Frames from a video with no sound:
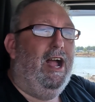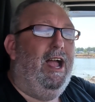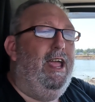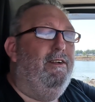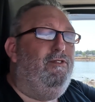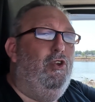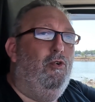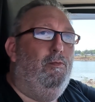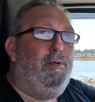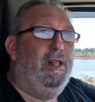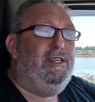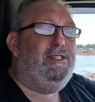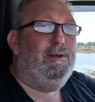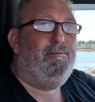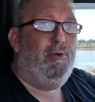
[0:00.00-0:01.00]
I have no
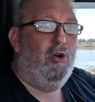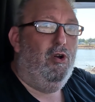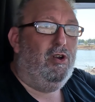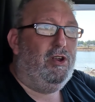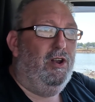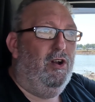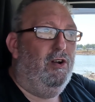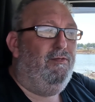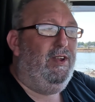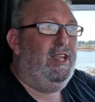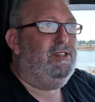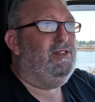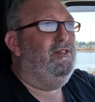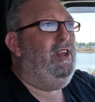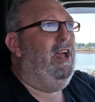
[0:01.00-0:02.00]
place to park an RV,
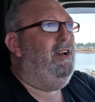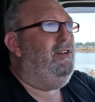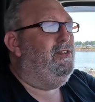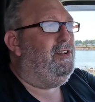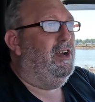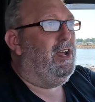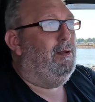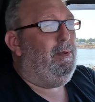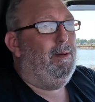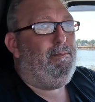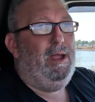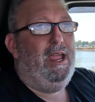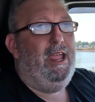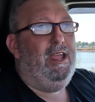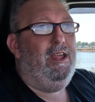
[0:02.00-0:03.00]
so now you're talking about
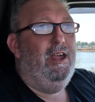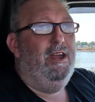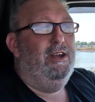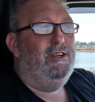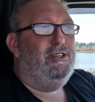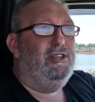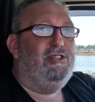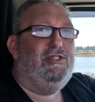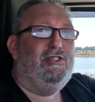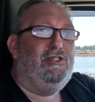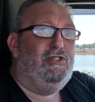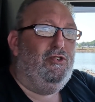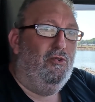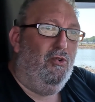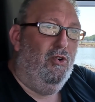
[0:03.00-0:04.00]
paying to
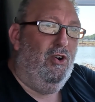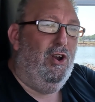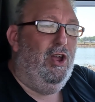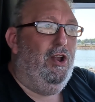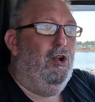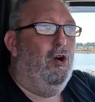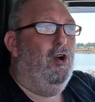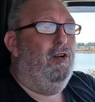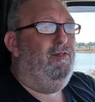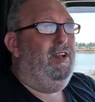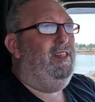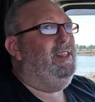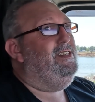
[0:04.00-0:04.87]
store an RV.